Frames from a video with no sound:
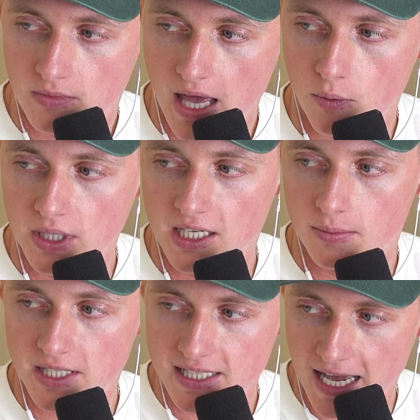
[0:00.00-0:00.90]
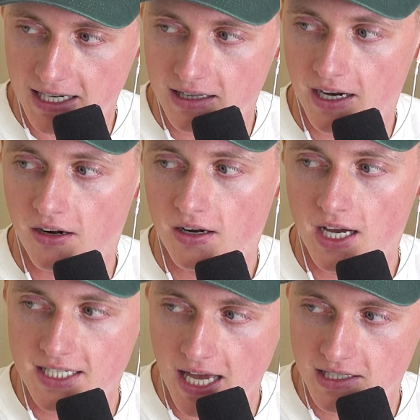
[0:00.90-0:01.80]
and we needed to be standing there,
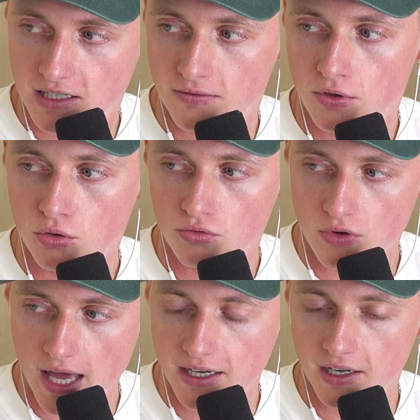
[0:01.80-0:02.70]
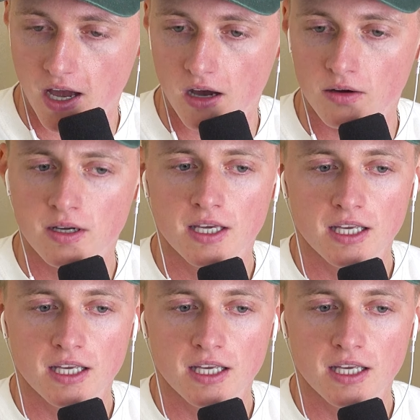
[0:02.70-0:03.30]
attentive, ready to go,